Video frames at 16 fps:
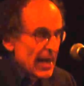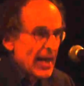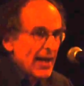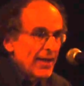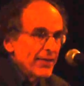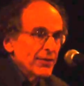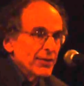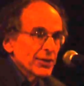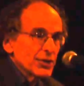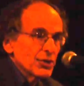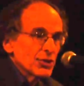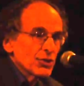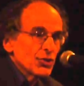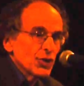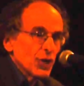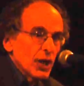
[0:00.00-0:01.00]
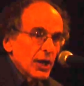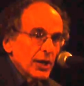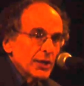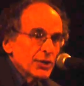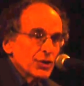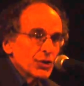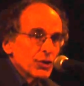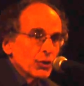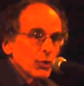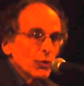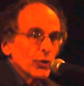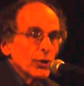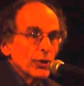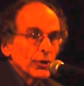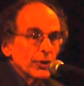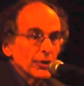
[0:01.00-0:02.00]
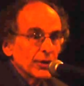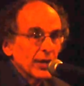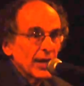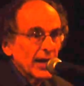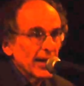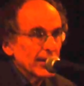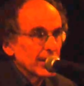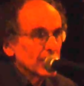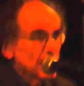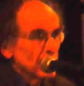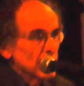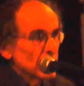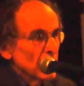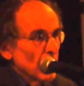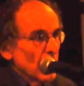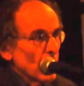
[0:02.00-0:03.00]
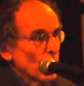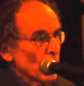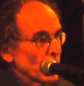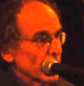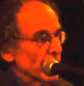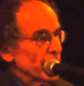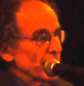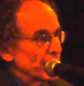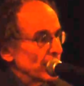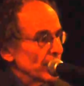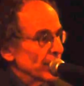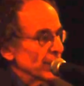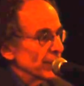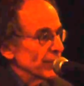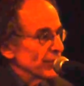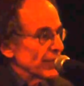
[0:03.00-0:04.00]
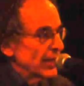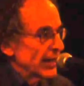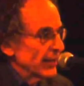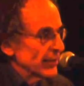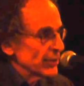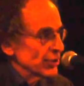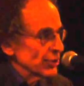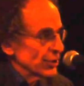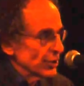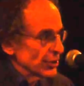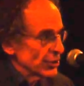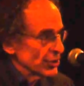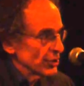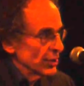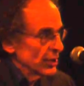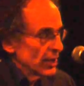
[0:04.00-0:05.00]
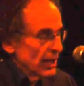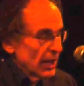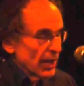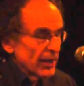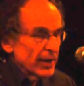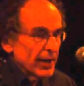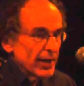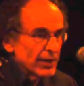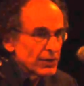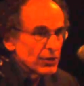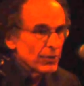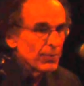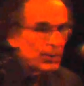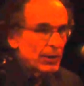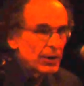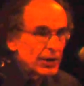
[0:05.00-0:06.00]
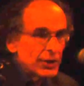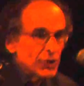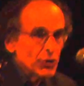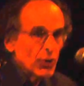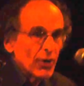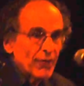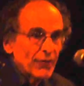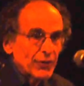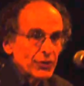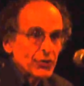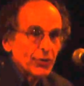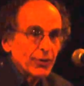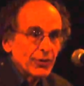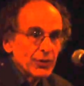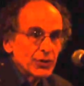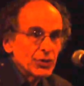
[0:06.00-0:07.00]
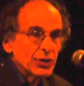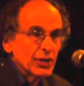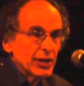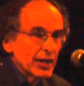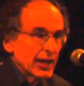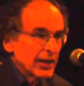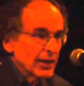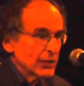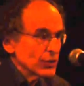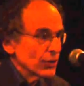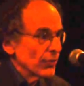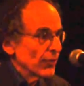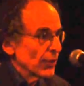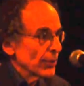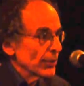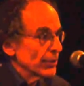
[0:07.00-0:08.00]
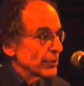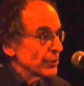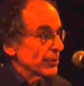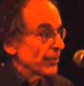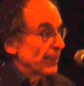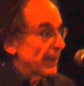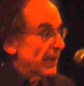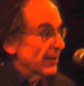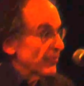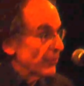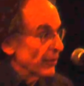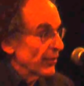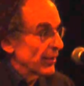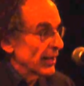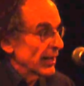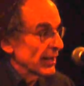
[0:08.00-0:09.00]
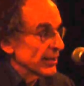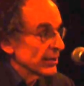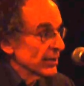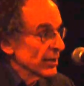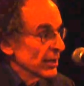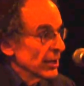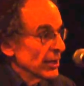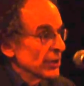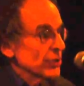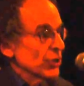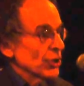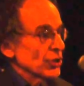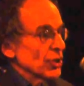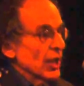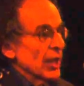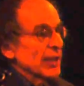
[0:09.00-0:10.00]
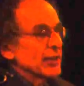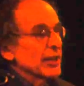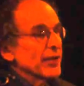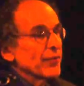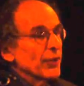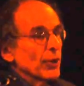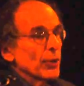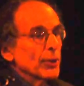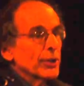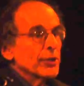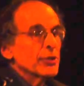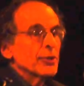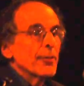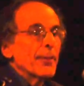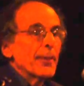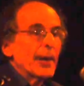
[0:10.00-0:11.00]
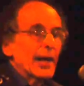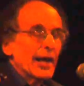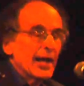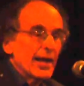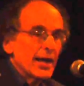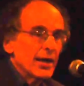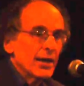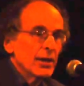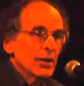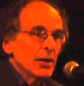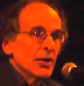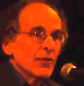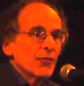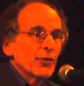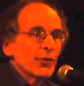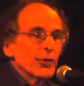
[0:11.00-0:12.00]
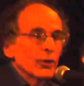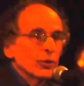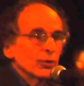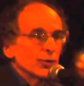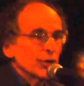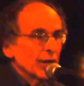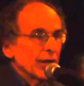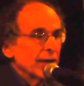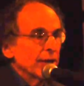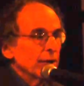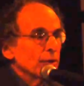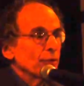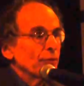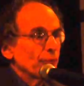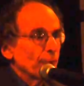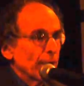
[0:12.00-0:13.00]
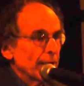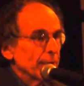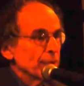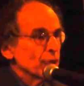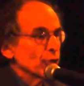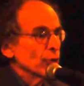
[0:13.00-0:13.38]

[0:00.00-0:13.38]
And this judge who heard that awarded punitive damages against a police officer and the city council voted to pay for that, just like they voted to pay for the lieutenant who framed